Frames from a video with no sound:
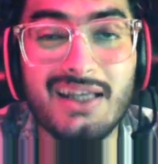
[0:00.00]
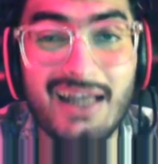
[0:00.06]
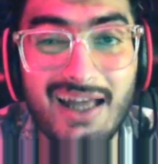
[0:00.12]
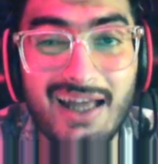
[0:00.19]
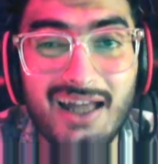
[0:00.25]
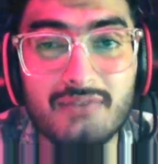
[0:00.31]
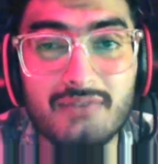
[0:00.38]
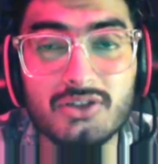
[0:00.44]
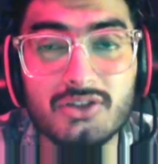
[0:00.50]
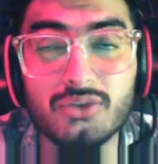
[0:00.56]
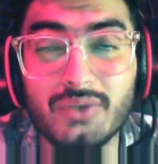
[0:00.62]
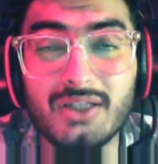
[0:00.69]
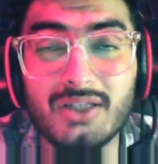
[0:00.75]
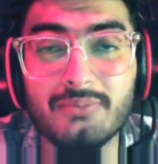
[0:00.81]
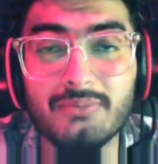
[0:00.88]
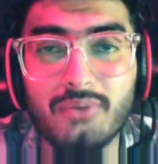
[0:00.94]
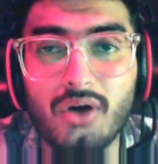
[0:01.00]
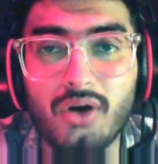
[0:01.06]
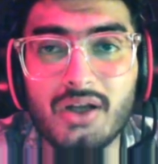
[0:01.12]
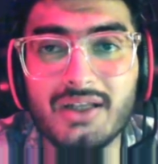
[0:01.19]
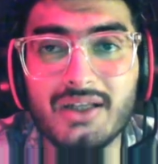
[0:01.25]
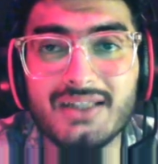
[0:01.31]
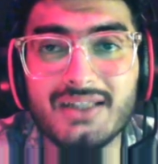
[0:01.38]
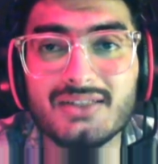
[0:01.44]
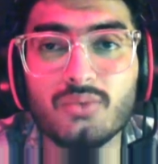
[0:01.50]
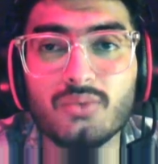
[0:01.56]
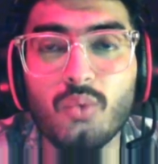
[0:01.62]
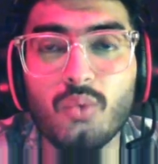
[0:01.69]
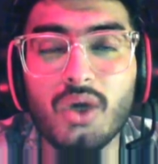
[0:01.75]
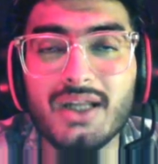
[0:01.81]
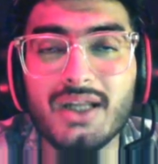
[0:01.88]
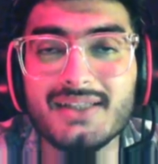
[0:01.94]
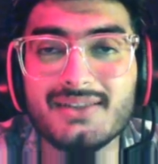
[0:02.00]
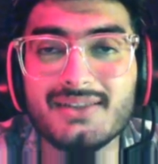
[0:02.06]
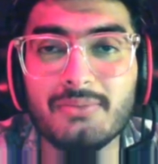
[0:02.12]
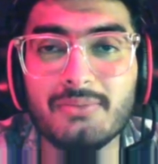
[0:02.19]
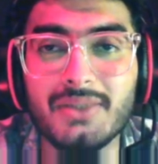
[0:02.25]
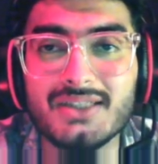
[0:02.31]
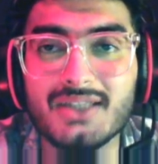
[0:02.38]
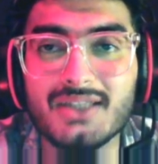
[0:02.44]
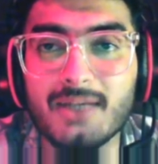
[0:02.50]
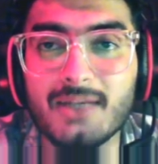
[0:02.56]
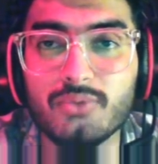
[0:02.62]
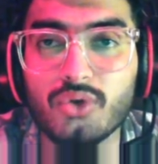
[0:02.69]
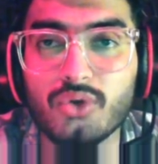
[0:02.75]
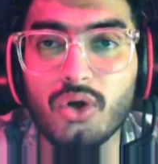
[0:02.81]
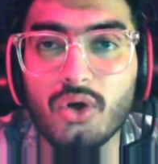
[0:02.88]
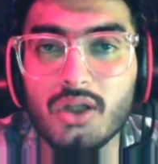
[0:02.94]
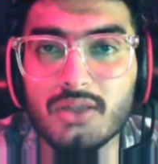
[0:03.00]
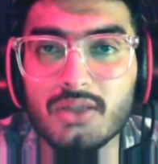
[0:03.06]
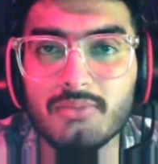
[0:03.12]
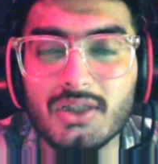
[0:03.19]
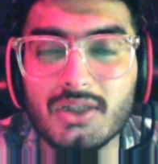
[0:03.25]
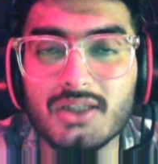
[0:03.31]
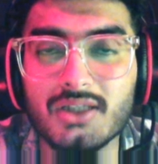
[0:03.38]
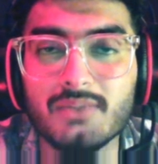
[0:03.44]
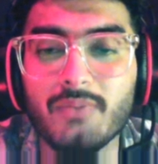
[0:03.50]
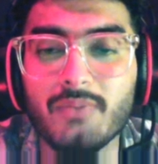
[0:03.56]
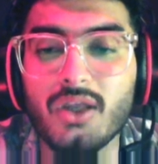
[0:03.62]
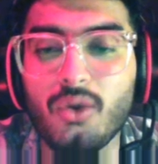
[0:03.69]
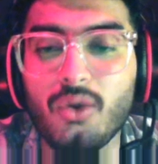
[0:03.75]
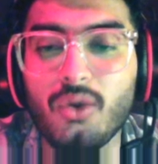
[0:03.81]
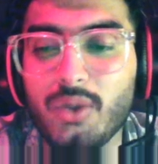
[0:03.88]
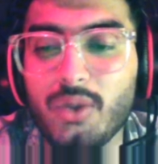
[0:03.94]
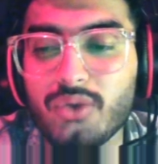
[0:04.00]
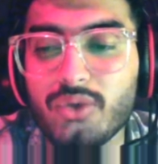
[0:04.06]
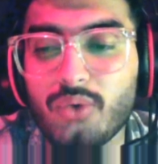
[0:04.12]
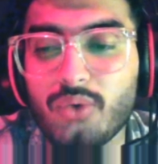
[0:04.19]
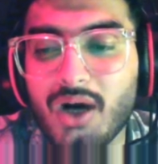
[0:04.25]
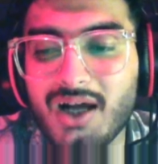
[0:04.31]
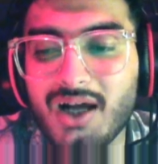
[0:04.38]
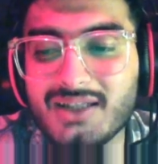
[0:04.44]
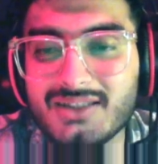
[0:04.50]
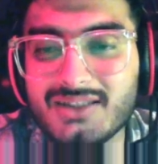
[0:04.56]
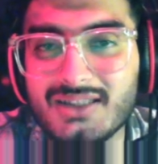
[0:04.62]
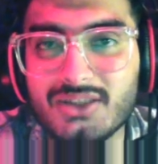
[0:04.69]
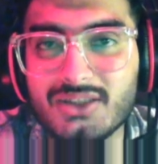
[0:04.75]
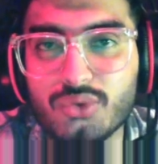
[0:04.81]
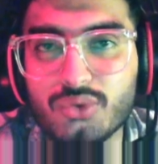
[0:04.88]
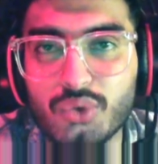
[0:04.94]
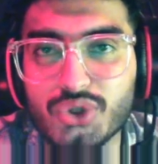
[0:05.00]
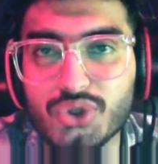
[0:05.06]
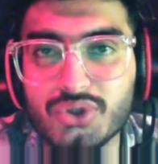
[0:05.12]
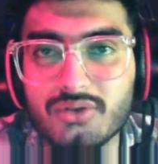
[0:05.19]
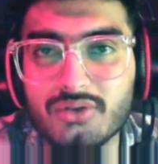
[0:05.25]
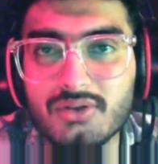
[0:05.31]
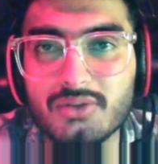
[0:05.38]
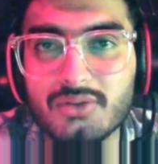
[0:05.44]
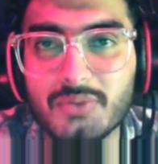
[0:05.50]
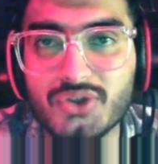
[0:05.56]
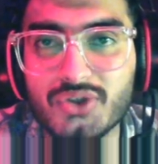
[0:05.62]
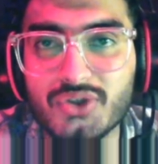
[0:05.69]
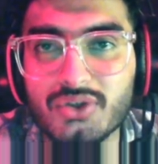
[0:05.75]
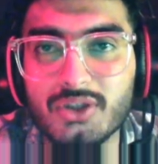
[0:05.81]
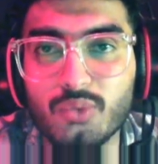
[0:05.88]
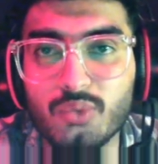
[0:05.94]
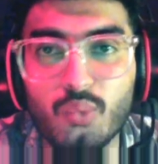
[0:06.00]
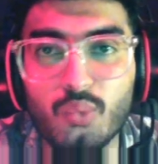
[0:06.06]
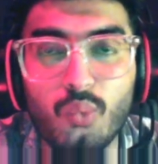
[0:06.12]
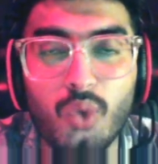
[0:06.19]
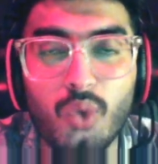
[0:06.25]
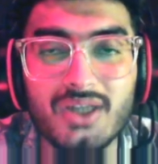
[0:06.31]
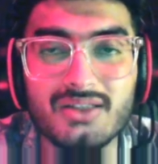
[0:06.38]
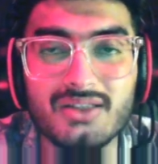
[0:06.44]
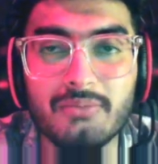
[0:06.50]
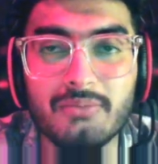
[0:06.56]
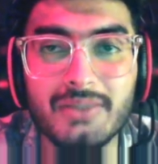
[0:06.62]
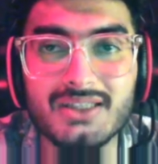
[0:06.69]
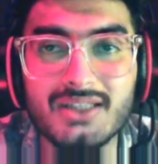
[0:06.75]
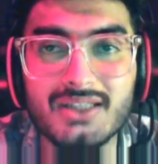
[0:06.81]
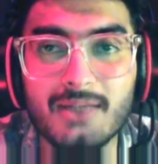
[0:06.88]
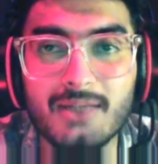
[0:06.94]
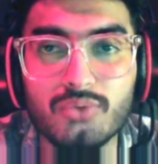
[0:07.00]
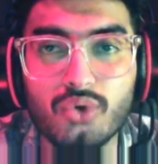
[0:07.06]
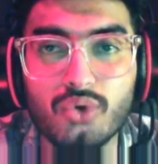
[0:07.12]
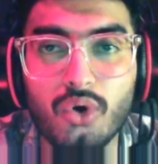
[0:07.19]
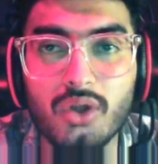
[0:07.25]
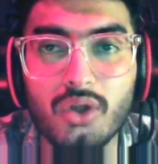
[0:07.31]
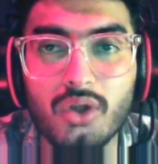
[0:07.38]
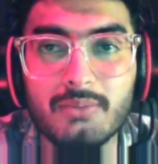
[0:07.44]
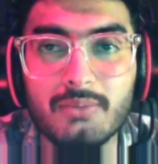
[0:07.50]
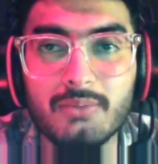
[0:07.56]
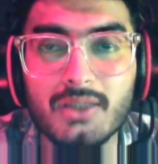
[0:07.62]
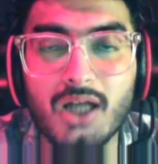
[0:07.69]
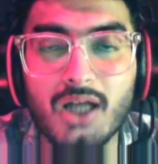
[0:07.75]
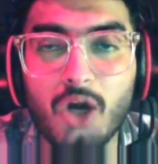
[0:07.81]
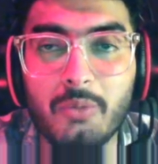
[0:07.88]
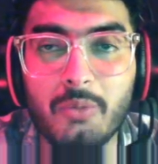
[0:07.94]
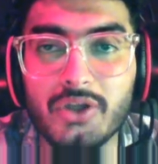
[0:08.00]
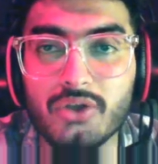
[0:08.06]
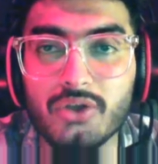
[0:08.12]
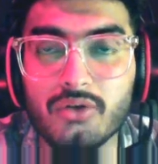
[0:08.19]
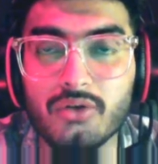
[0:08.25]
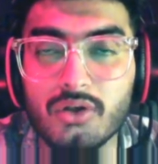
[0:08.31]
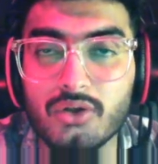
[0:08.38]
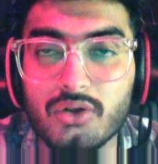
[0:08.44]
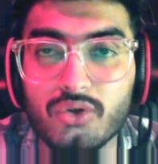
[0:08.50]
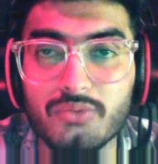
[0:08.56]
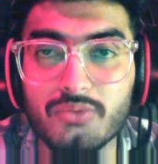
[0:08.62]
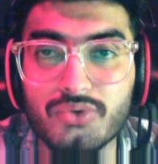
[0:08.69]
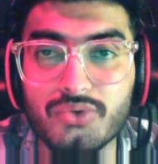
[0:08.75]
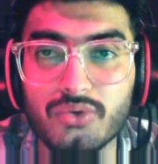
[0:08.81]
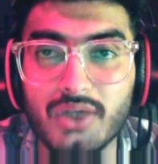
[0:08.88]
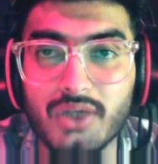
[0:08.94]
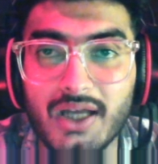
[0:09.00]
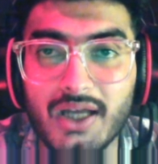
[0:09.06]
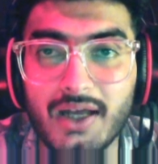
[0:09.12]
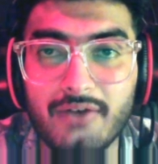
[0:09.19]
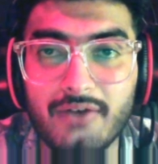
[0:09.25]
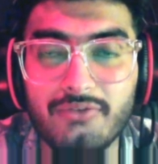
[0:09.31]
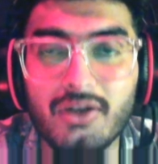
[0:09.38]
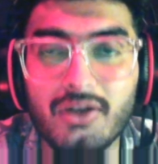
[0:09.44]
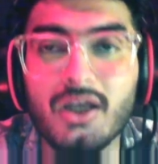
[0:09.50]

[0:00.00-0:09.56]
And which is really important is what is the best time to call them, because when you ask these questions, especially what is the best time to call them and how many rooms do they have,